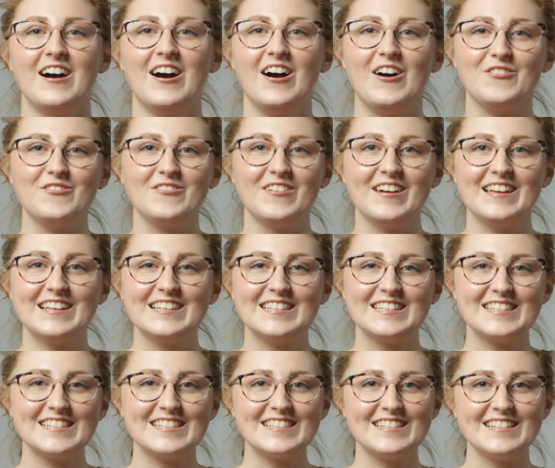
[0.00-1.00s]
All right,
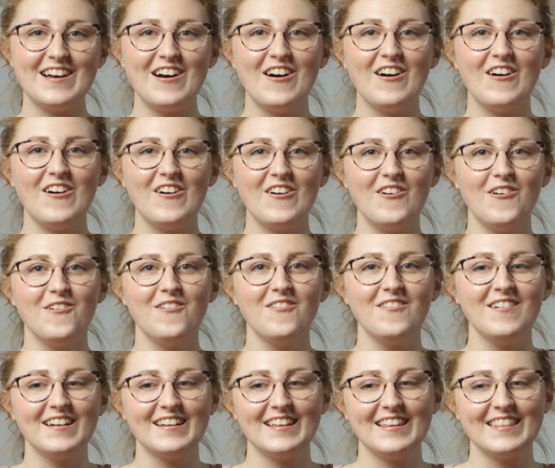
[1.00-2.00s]

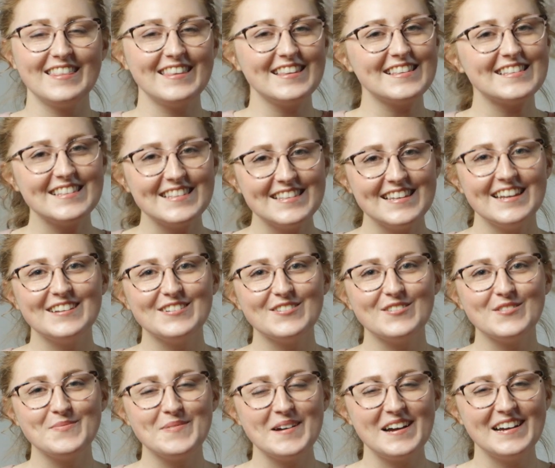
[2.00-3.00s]
so this is the end
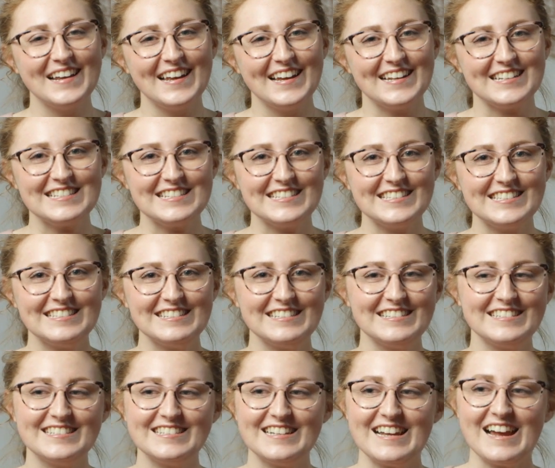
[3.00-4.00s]
of the podcast.
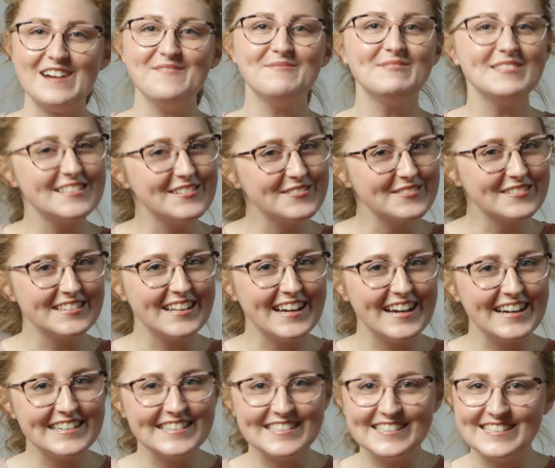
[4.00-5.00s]
I'm so
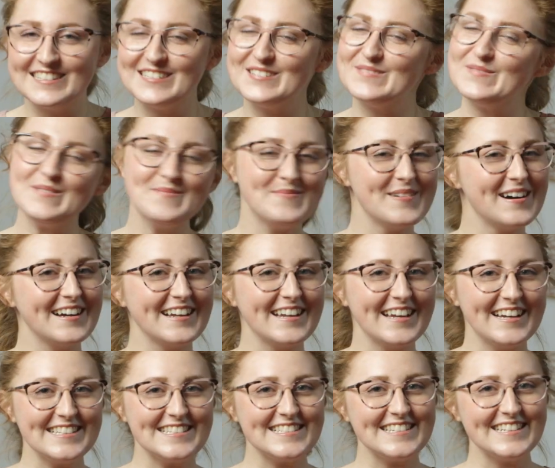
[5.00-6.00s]
glad to be
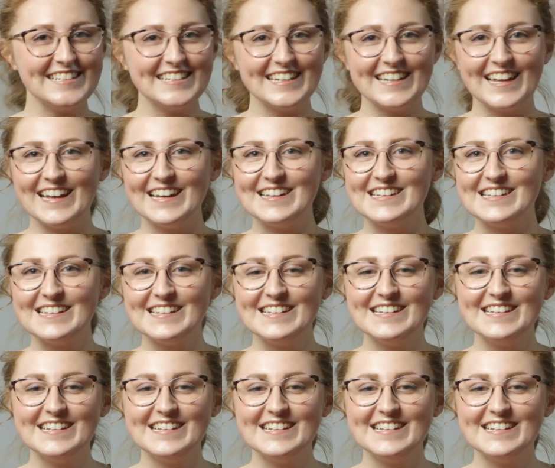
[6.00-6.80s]
podcasting again.